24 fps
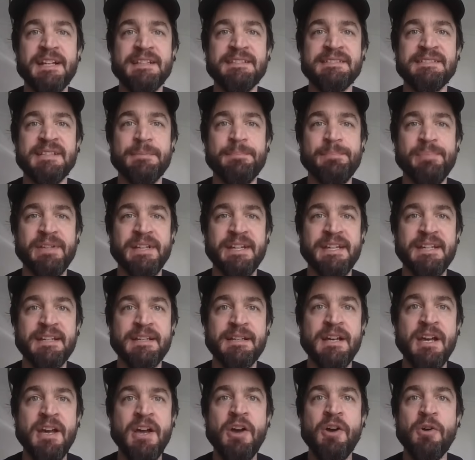he ends up
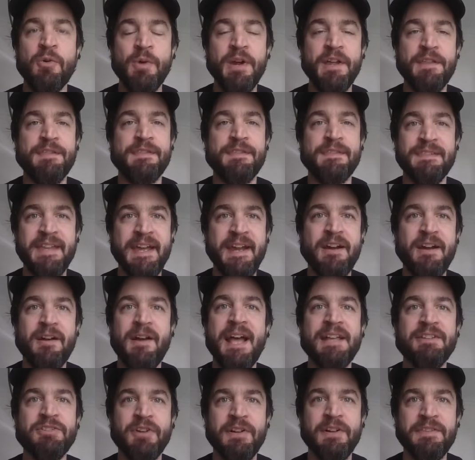playing with there
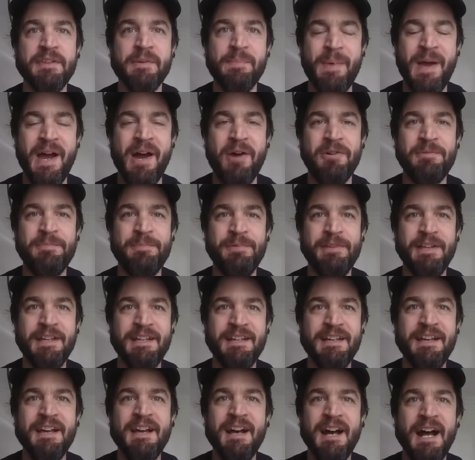and on the power
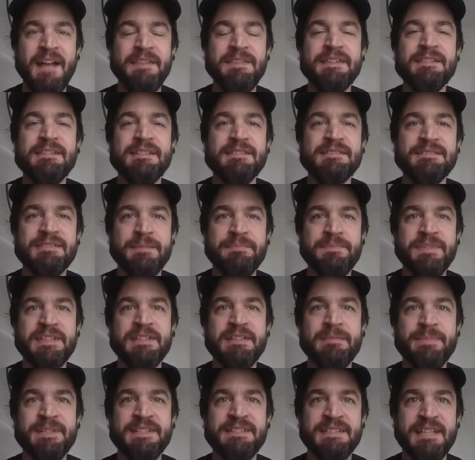play. I think there's something
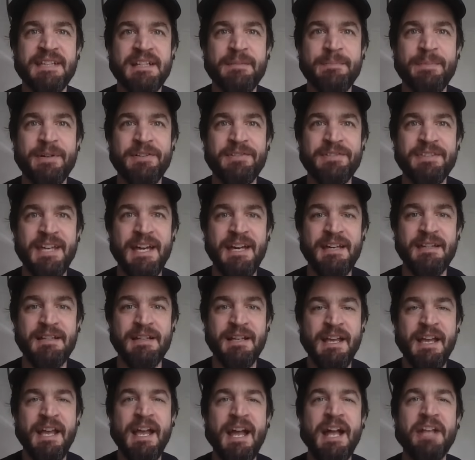to be said about that.
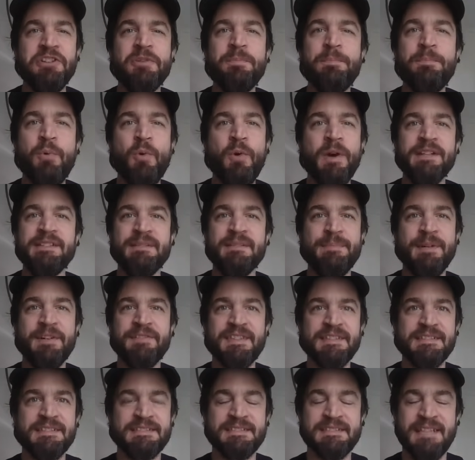And your point
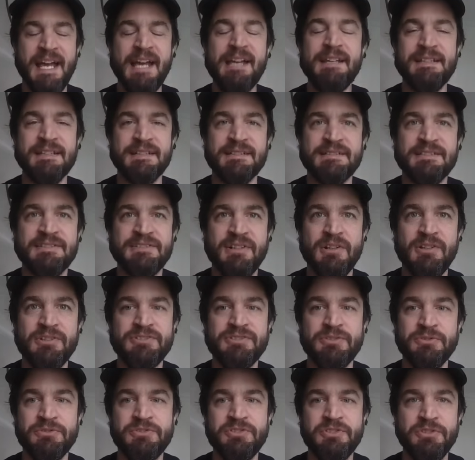about the standings is
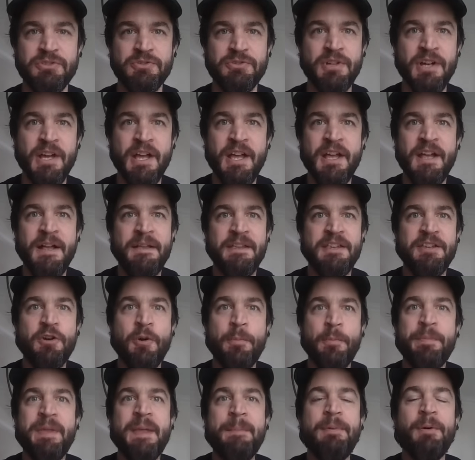also true. You
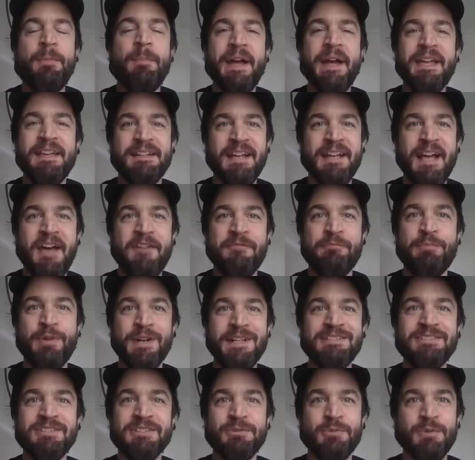know, people might have
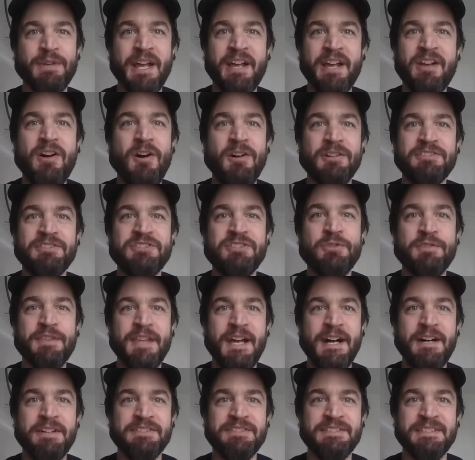bristled when I called two
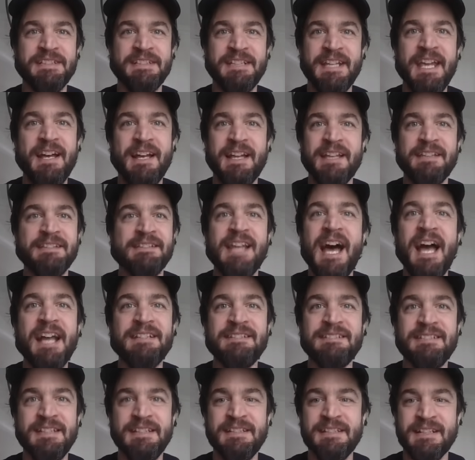thousand
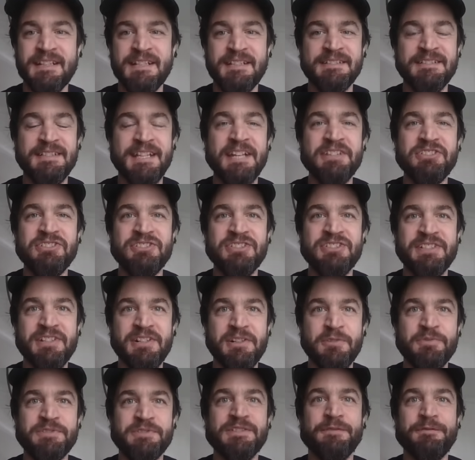nineteen a contention
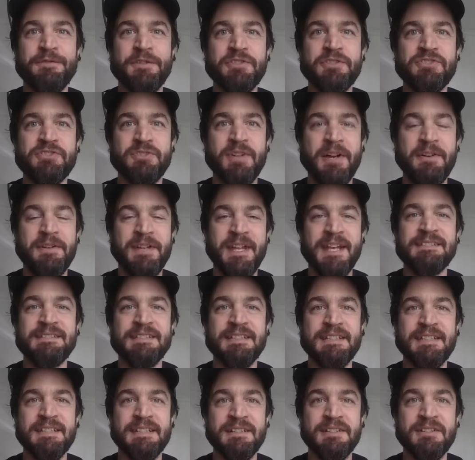year. It was a first-round
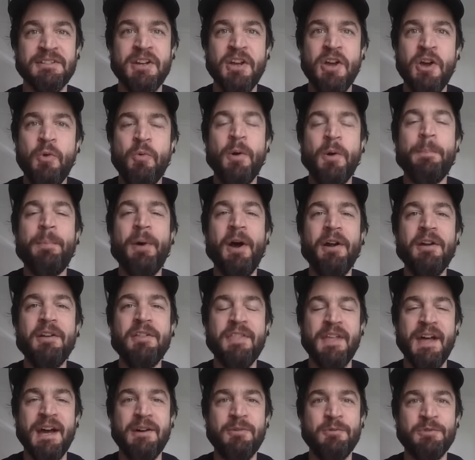exit year. Well, part
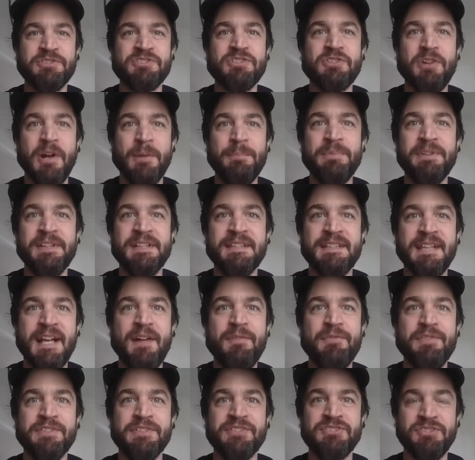of that was crumbling
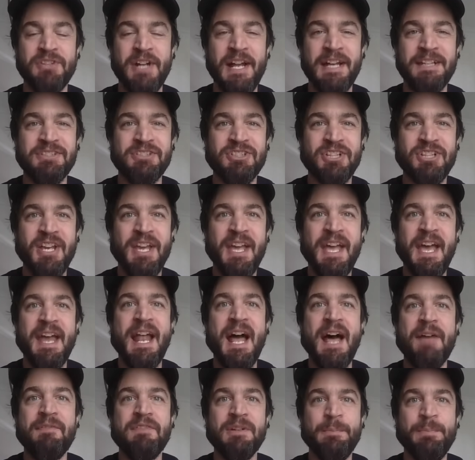down the stretch and
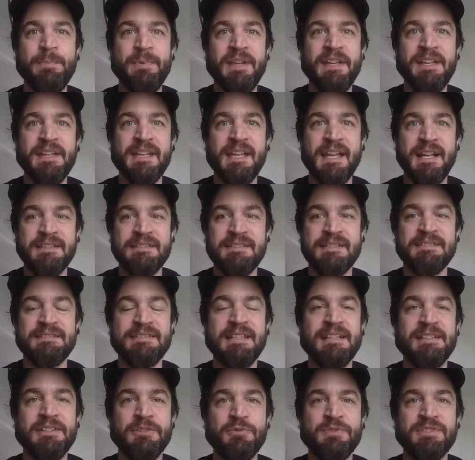having to play against the
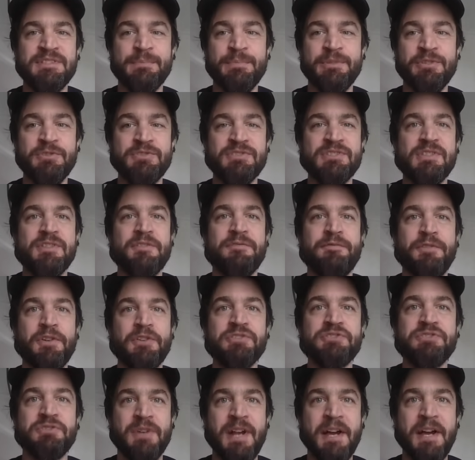Saint Louis Blues in the
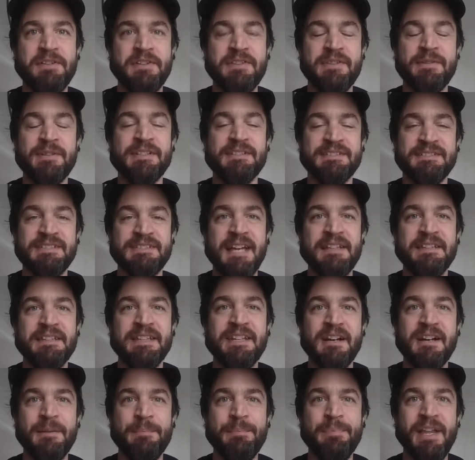first round of the Stanley
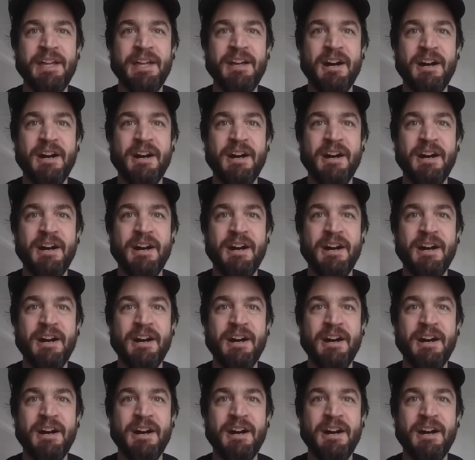Cup